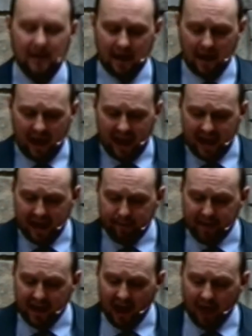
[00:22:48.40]
And it
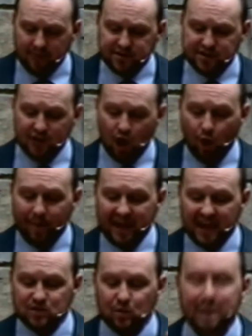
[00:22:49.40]
becomes so
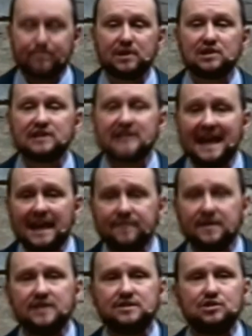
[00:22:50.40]
because we believe
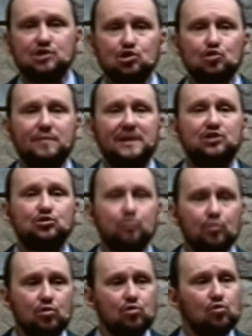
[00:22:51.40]
it to be
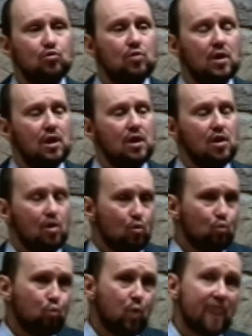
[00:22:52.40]
true,
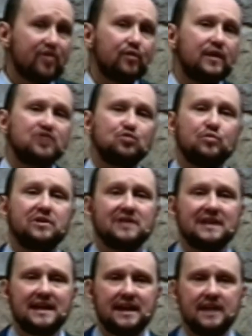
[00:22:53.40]
whether it
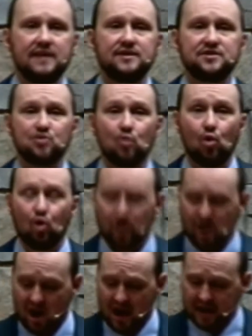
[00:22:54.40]
really is or
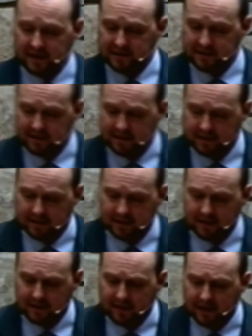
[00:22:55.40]
not.
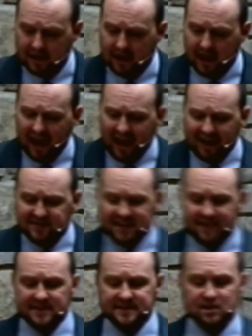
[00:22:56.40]
And I've said
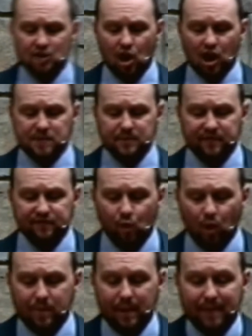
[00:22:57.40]
this in talks
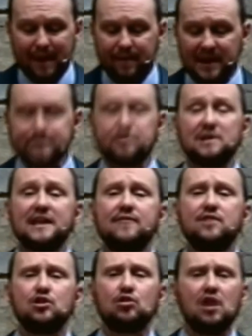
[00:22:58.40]
before, but maybe it's
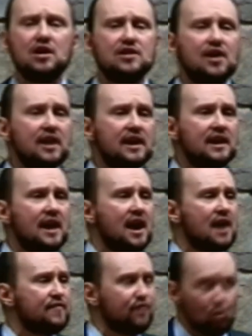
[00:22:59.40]
believing you're not good
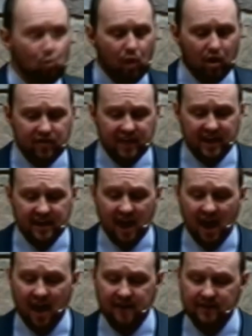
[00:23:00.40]
enough or worthy
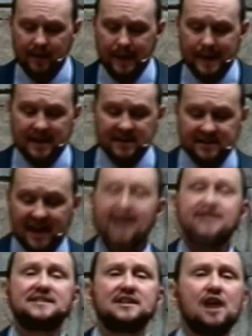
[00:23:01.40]
enough,
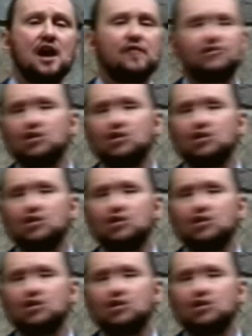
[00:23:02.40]
nice enough, good